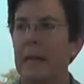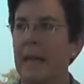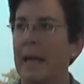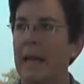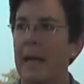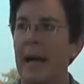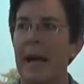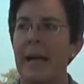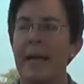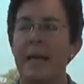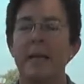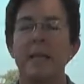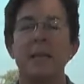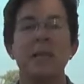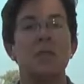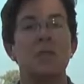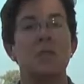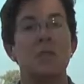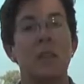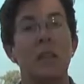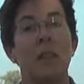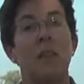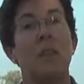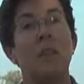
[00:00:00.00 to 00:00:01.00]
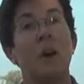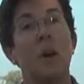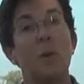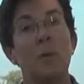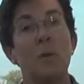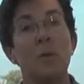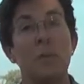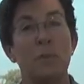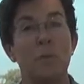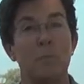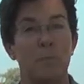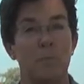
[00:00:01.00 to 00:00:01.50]
And I can see
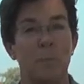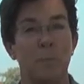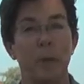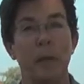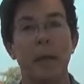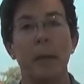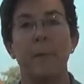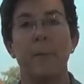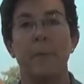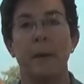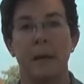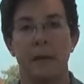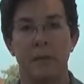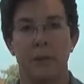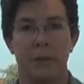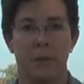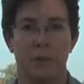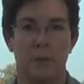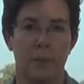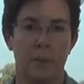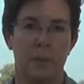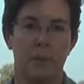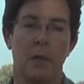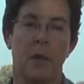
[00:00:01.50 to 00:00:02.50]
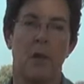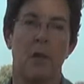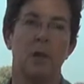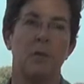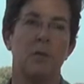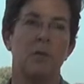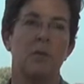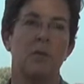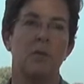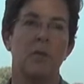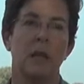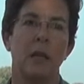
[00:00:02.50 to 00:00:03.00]
those big picture
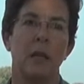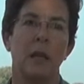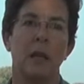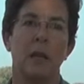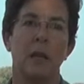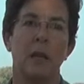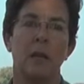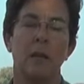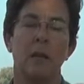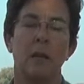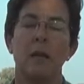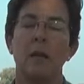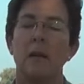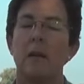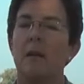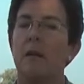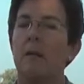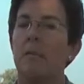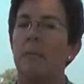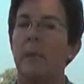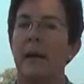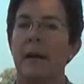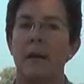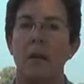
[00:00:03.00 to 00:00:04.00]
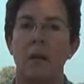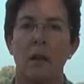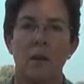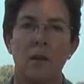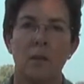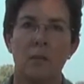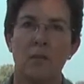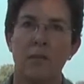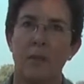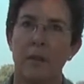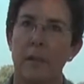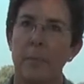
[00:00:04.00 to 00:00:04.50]
results in my
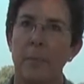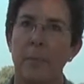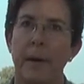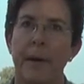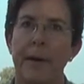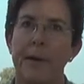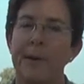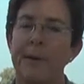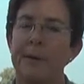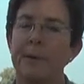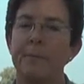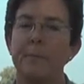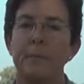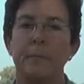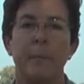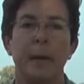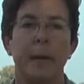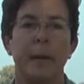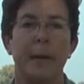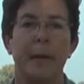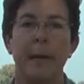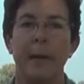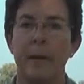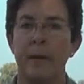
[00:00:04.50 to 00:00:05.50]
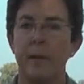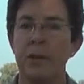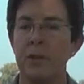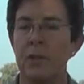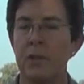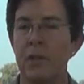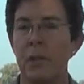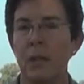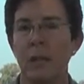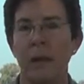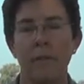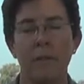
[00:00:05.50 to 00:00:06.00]
clothes fit better. My
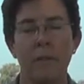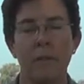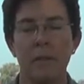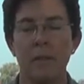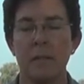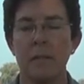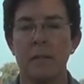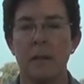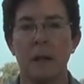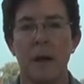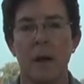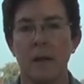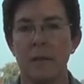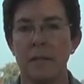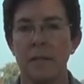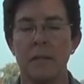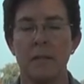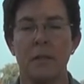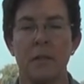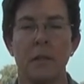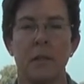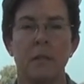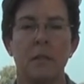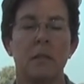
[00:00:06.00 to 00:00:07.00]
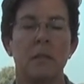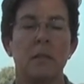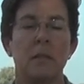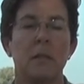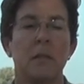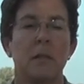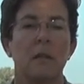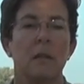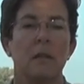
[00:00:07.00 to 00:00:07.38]
energy level is constant.